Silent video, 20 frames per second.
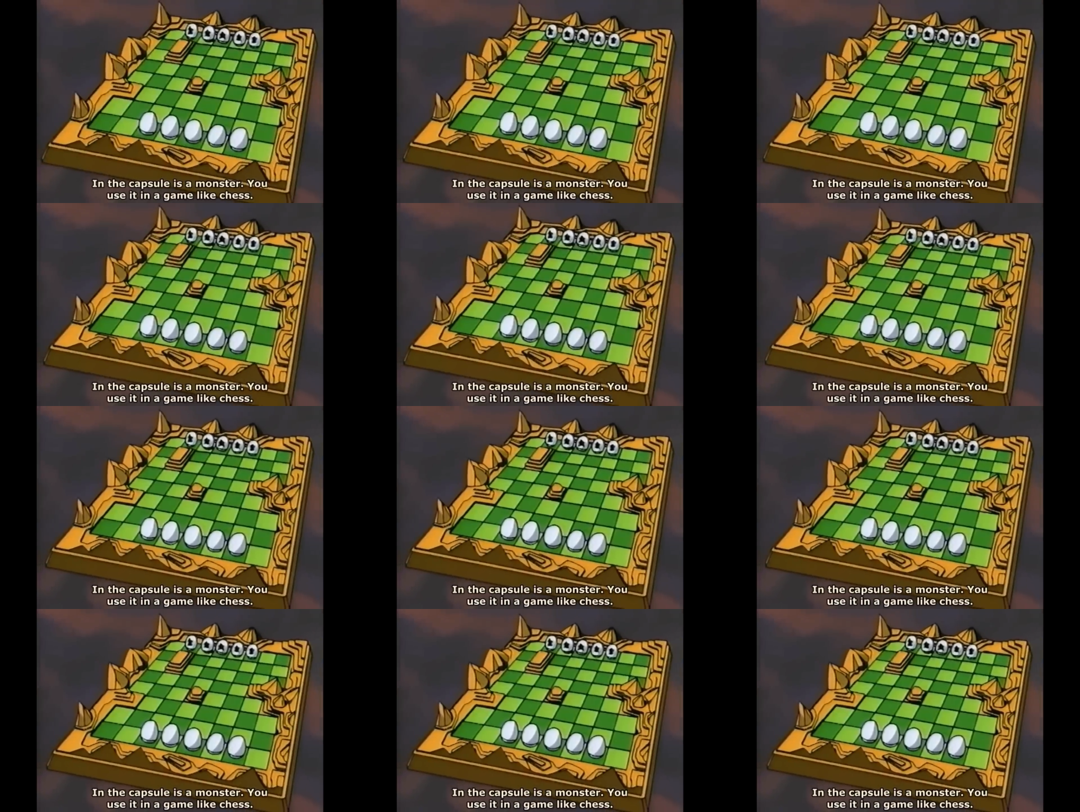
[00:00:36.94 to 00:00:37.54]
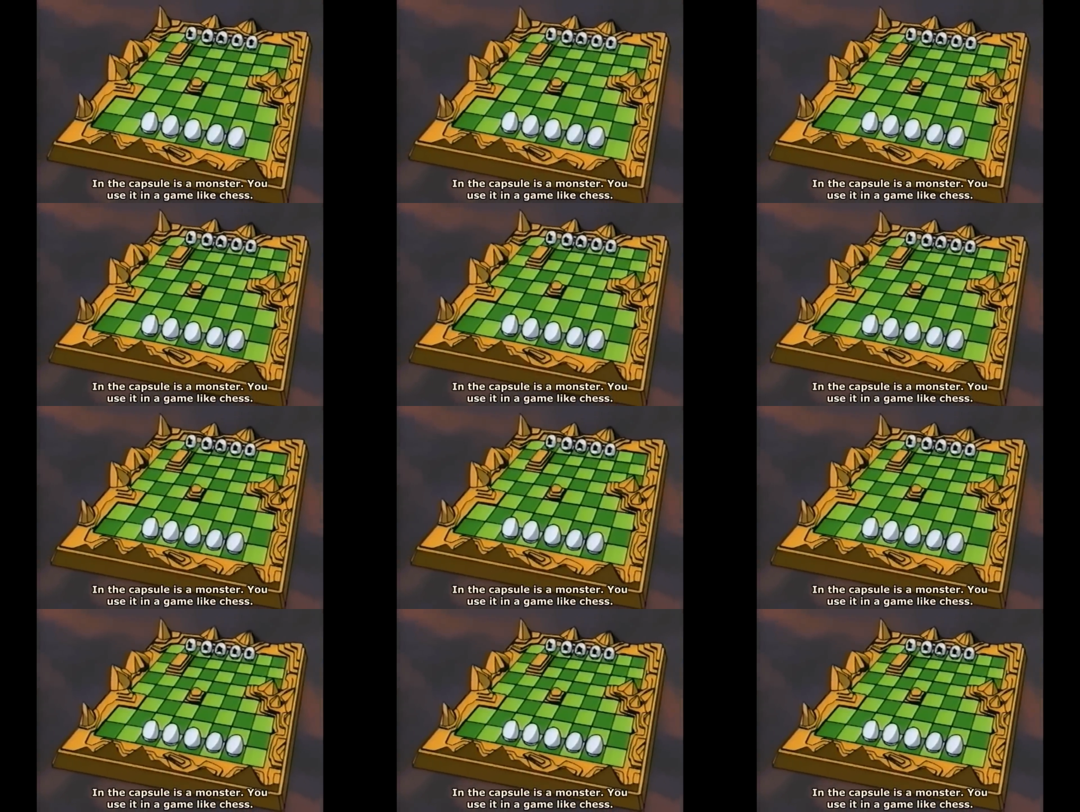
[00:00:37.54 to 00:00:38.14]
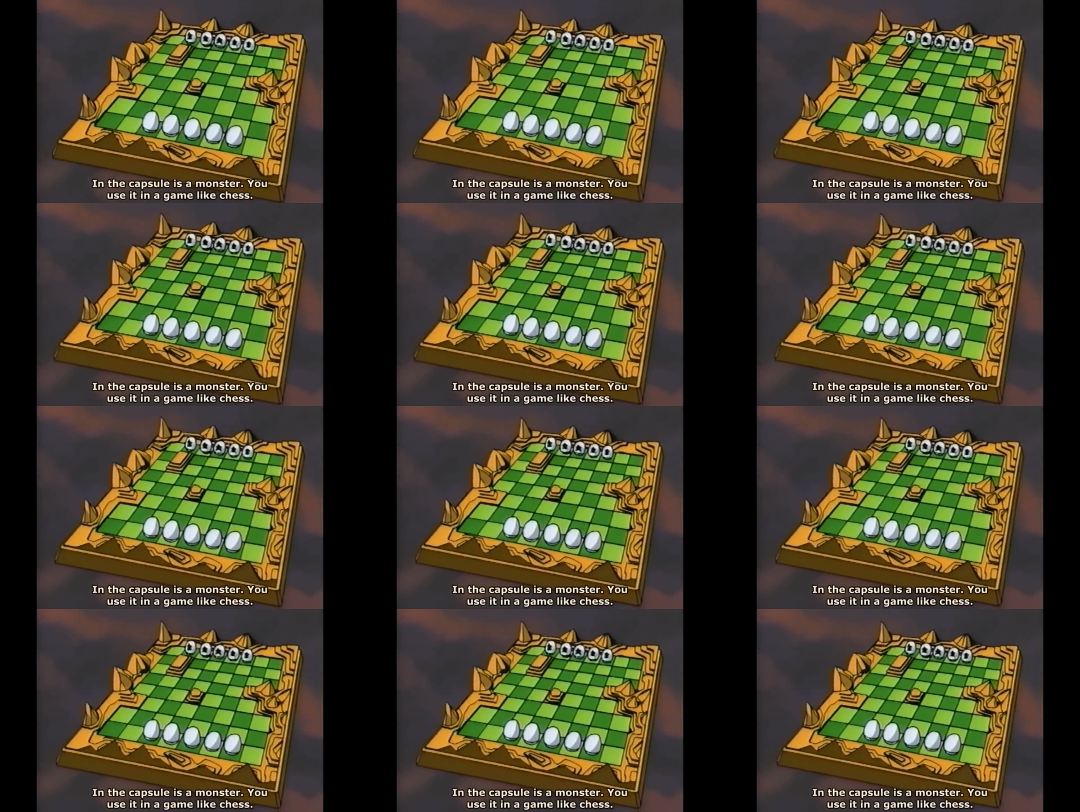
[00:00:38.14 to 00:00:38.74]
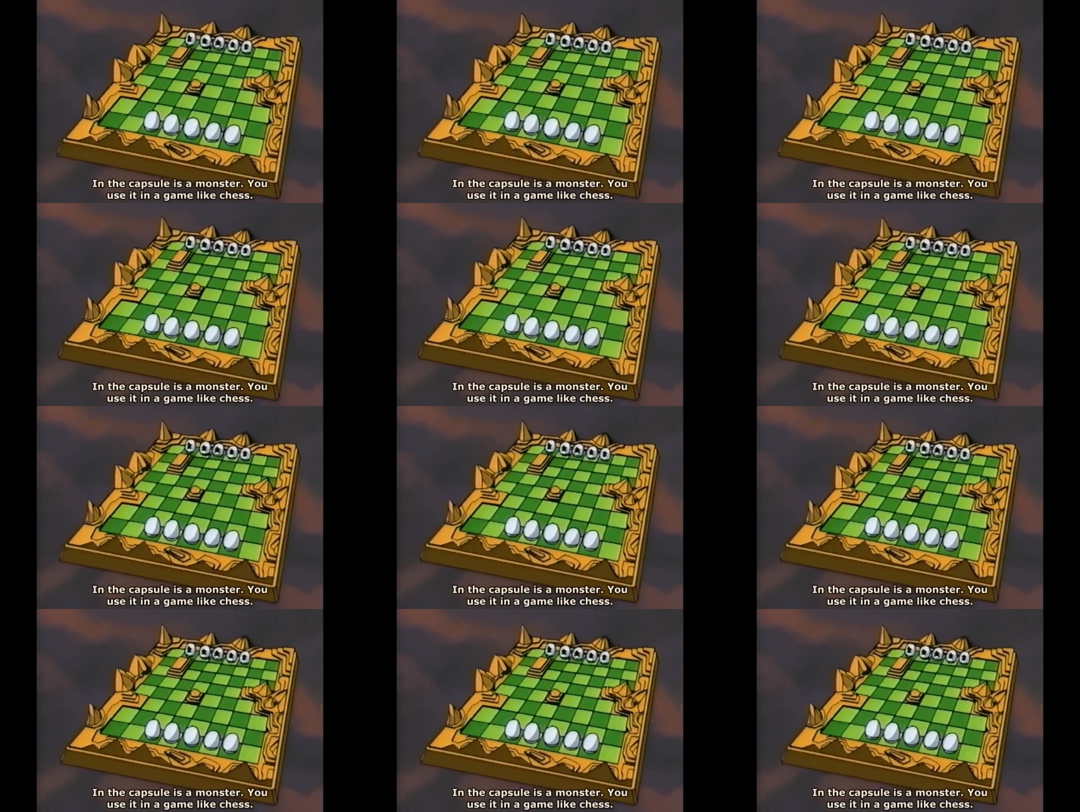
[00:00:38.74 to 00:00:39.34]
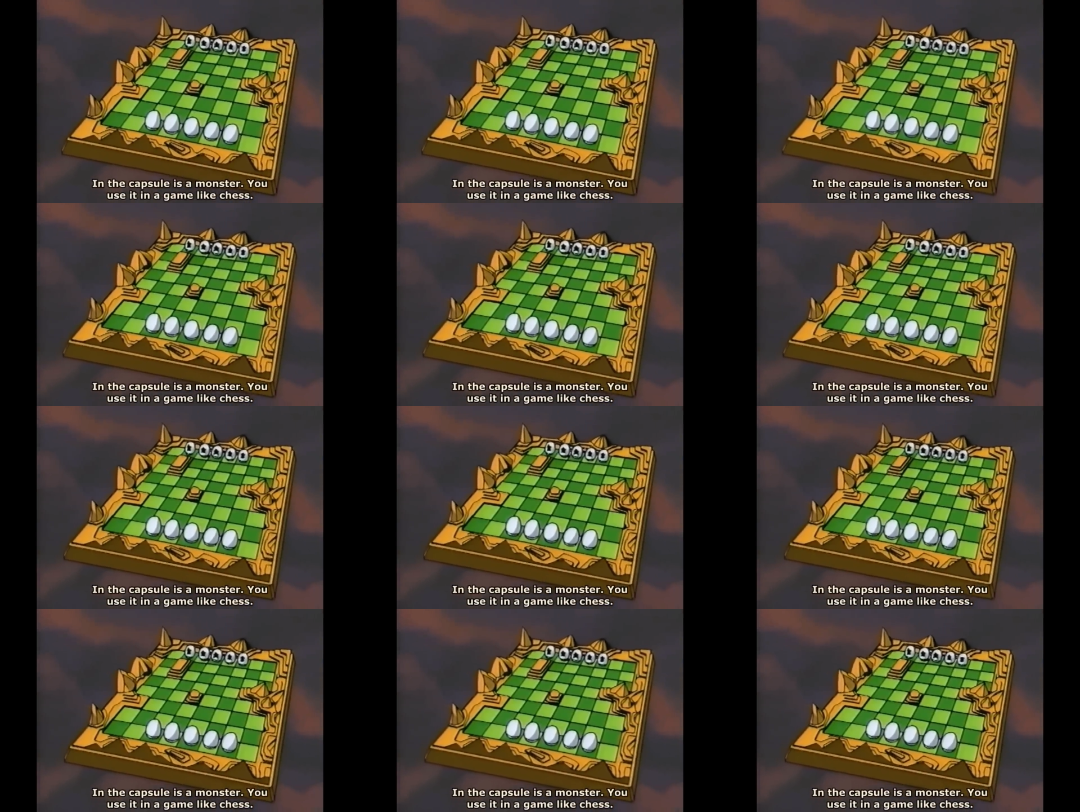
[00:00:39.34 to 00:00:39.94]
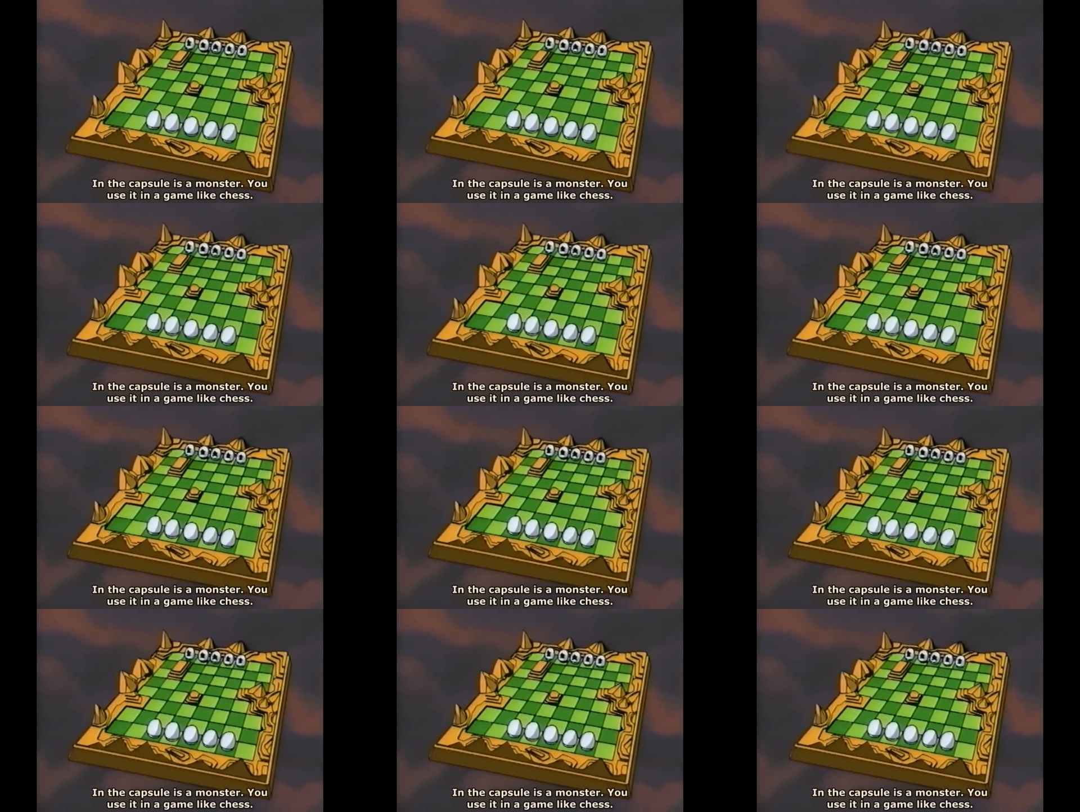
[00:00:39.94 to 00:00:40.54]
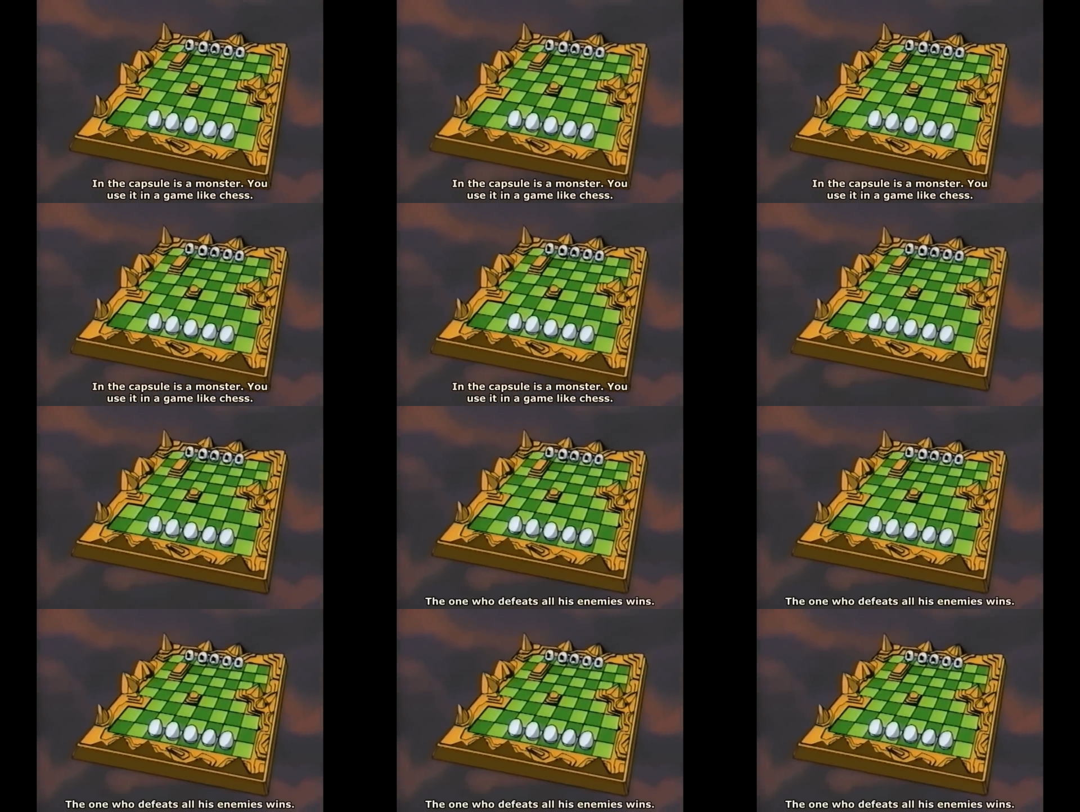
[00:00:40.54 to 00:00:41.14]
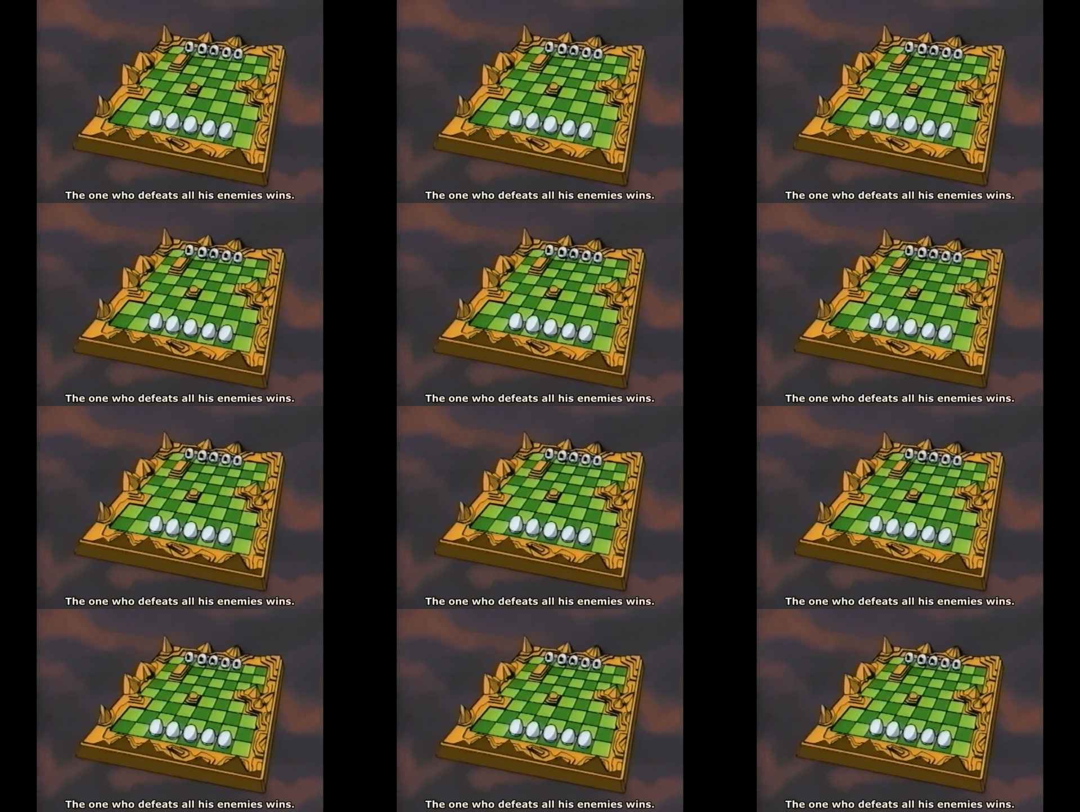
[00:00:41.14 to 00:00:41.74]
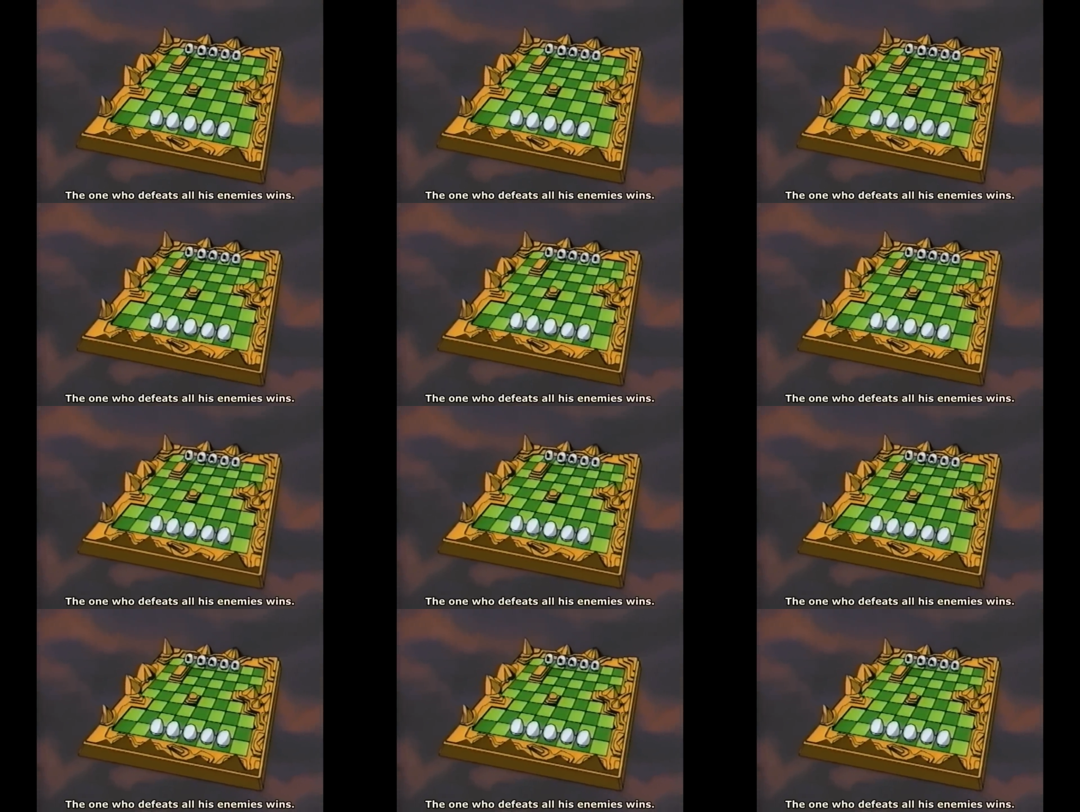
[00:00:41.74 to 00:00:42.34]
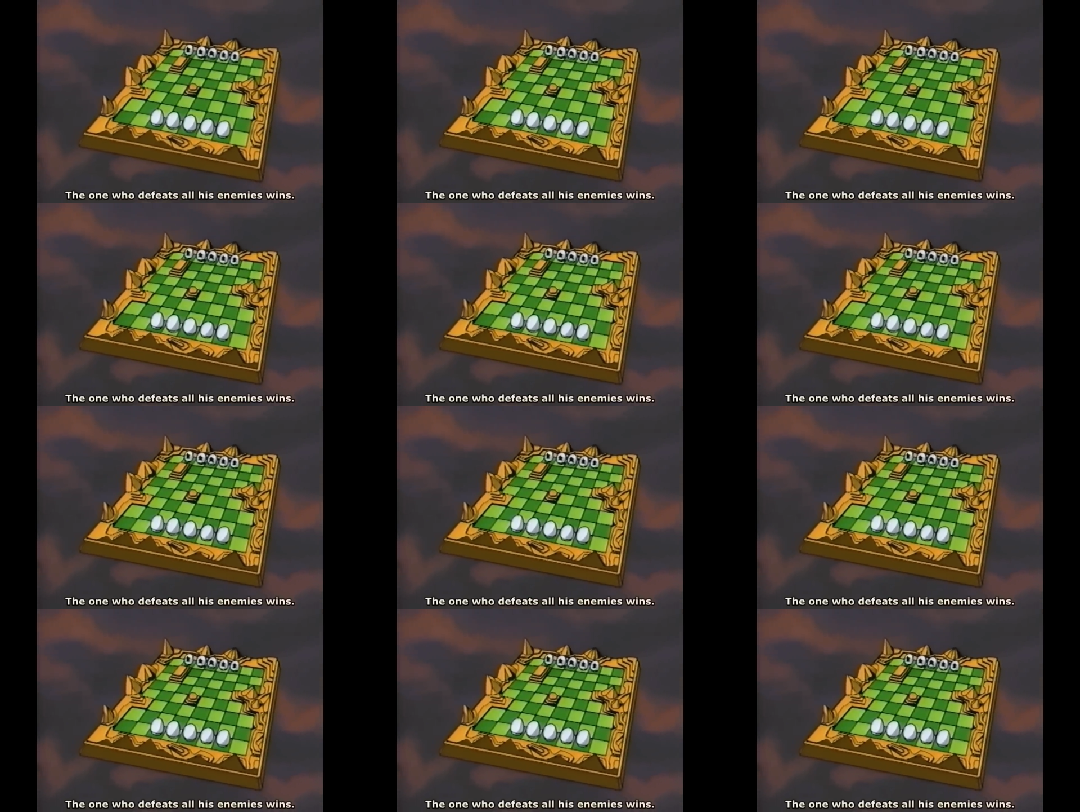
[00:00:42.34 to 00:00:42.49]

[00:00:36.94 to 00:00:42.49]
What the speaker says: (no speaker visible)